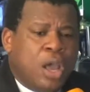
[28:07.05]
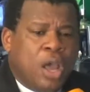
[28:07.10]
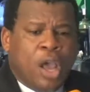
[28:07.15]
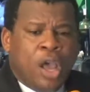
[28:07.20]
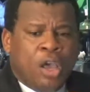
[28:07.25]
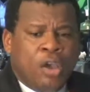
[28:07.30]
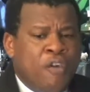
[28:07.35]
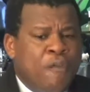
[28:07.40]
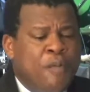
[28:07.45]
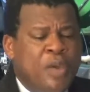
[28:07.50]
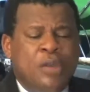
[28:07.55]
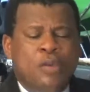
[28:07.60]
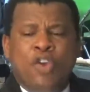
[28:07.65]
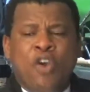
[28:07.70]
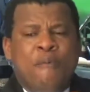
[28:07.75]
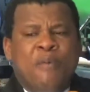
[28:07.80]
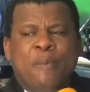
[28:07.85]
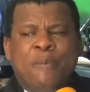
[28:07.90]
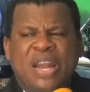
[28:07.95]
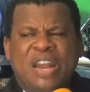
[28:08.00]
you've
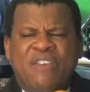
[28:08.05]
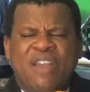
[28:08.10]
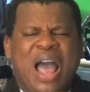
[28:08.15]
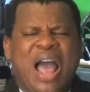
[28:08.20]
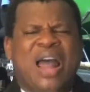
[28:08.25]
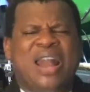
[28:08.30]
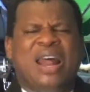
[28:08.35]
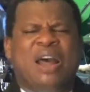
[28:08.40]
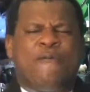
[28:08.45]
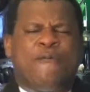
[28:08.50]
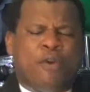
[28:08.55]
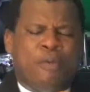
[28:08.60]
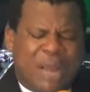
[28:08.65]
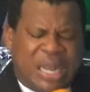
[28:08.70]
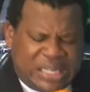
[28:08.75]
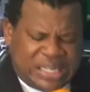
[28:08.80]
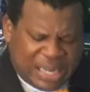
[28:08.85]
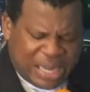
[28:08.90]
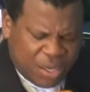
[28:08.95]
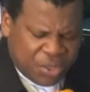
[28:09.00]
been believing that from my
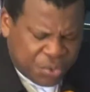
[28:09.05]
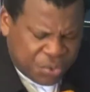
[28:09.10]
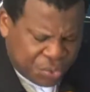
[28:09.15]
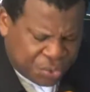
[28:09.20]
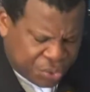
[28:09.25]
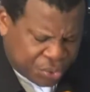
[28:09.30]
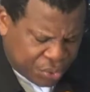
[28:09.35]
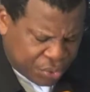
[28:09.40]
childhood,